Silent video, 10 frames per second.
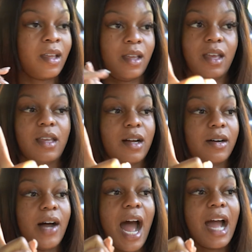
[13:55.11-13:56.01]
And
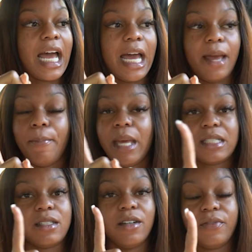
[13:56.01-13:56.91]
y'all, I got
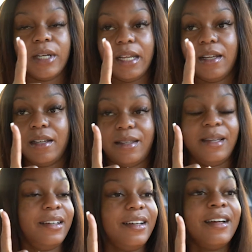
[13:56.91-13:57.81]
messed up for
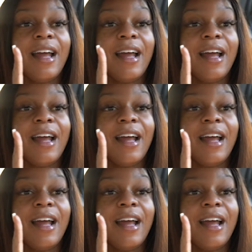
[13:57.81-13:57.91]
that.